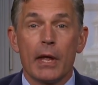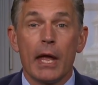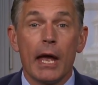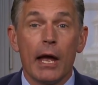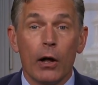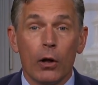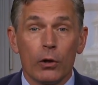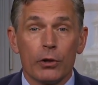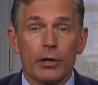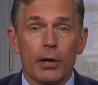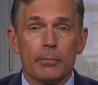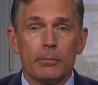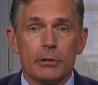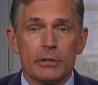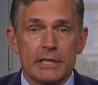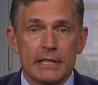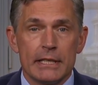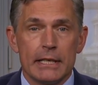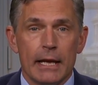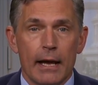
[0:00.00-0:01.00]

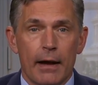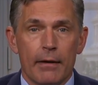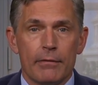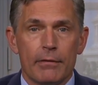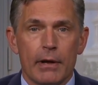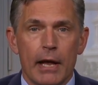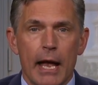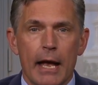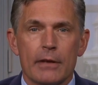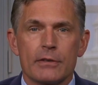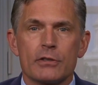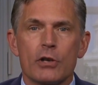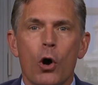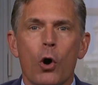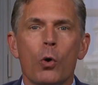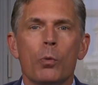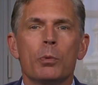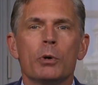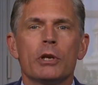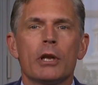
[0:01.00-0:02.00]
LWCF has
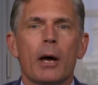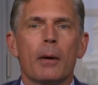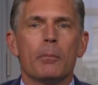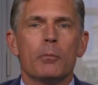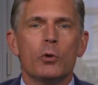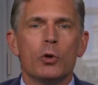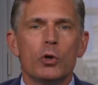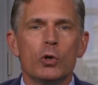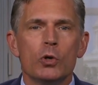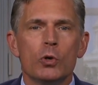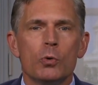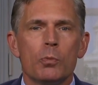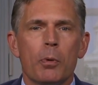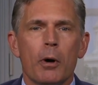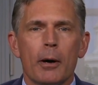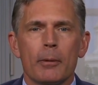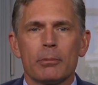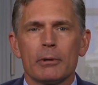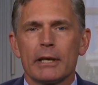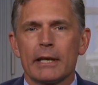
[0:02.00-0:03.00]
opened up new
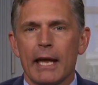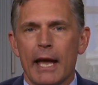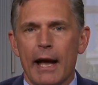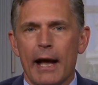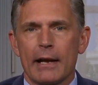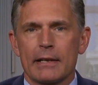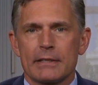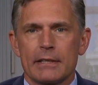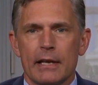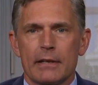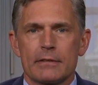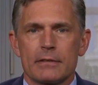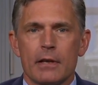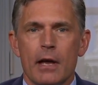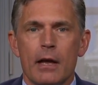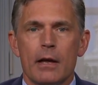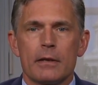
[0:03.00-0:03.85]
public access